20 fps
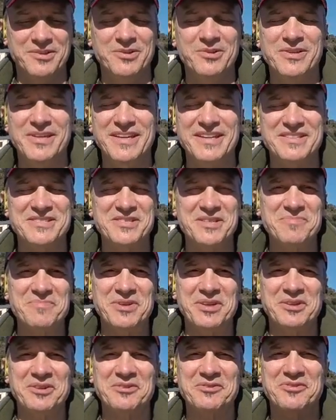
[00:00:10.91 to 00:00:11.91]
Okay,
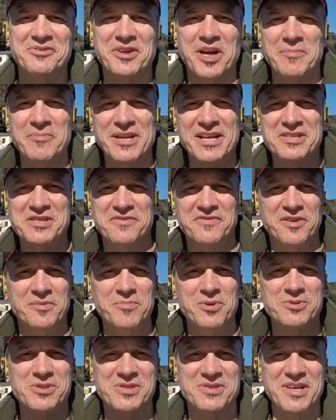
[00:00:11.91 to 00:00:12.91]
Jim here, coming at you
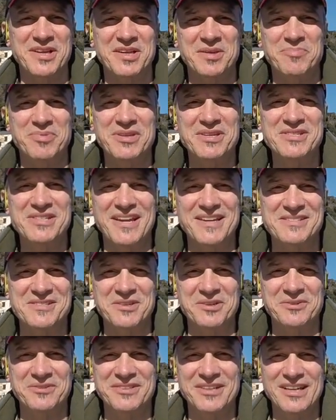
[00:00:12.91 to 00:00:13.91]
from Mosazaki Beach. How's
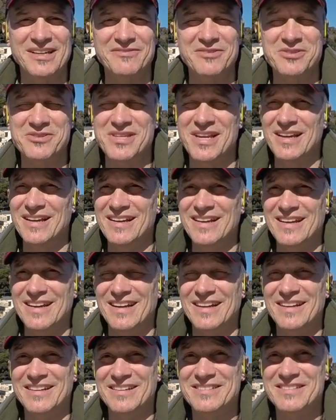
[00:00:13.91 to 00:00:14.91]
it going, divers?
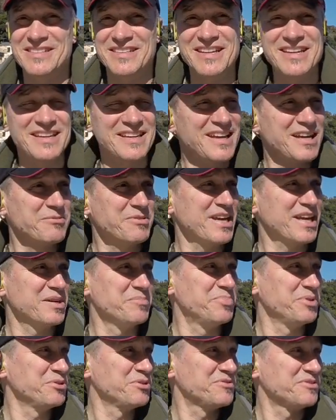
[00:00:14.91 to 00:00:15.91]
Today, yeah, we got
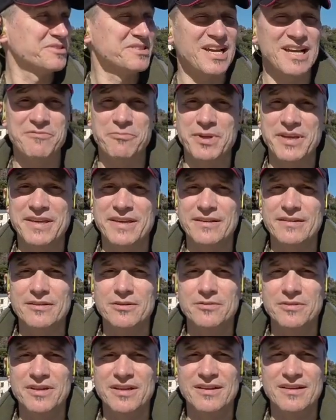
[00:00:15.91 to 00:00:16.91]
a beautiful dive weekend
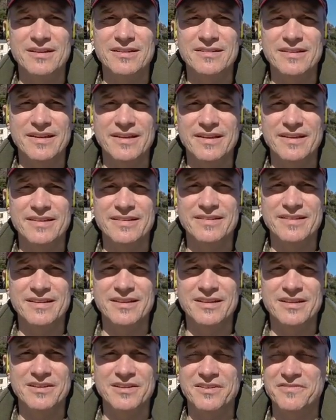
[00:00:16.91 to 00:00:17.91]
going on and
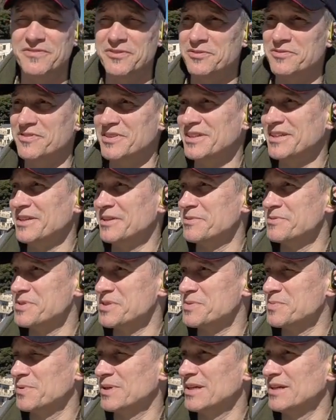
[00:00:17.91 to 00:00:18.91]
a few videos
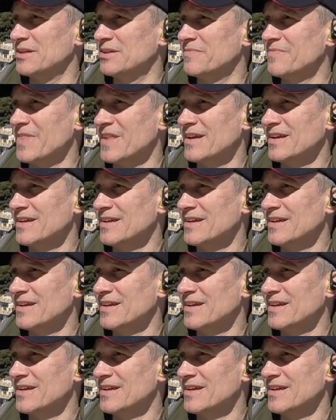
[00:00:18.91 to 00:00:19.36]
as well.